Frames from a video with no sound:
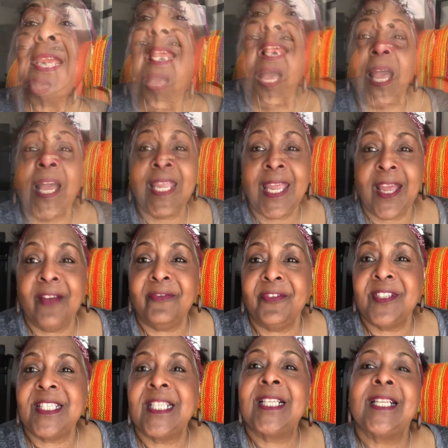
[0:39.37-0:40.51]
I have
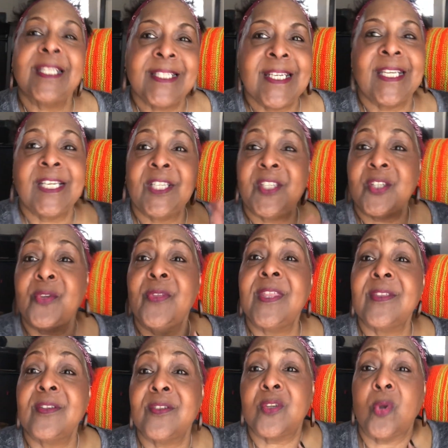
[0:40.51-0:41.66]
facilitated Soothing the
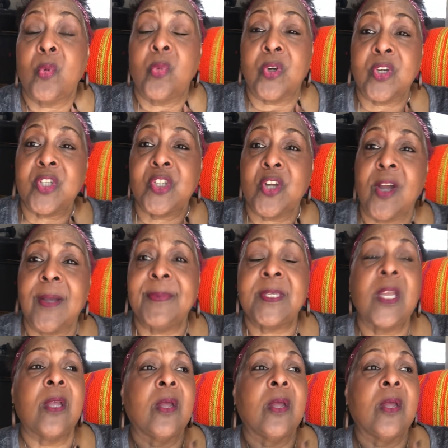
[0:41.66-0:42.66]
Soul workshops